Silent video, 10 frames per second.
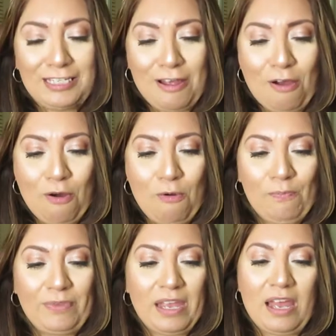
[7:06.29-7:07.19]
So
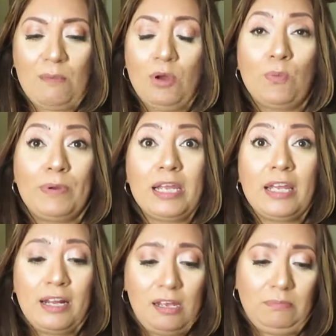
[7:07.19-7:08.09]
I'm
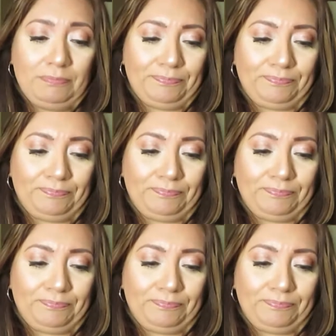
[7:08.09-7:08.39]
opening it up